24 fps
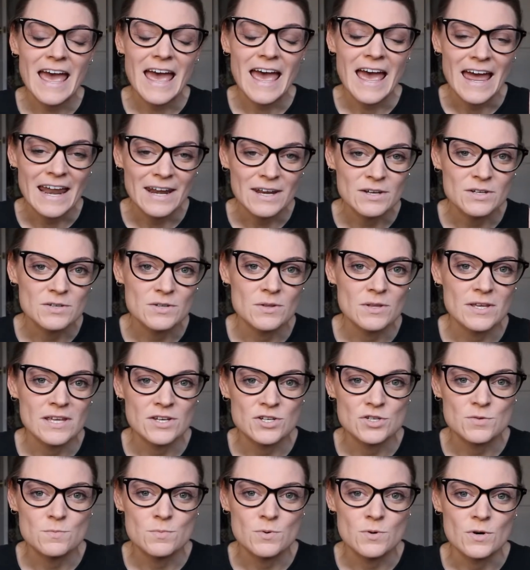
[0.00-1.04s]
and
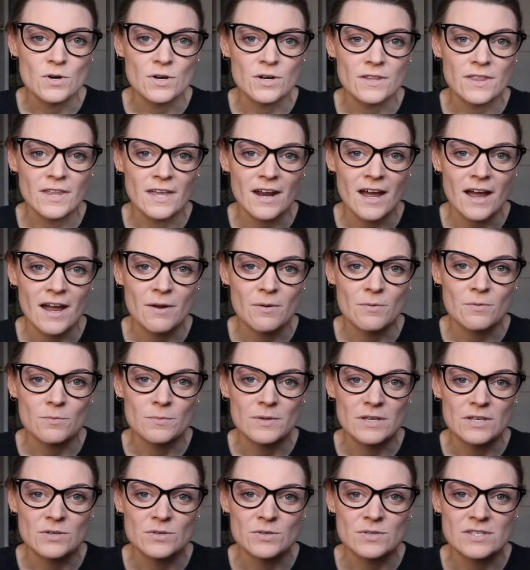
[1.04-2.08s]
each book that I will
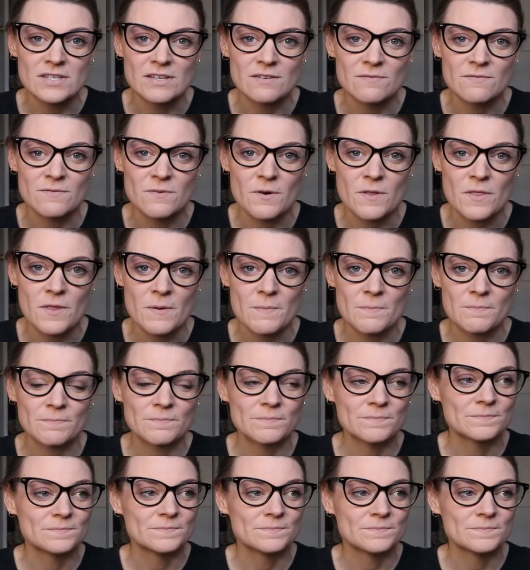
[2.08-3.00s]
be using for them.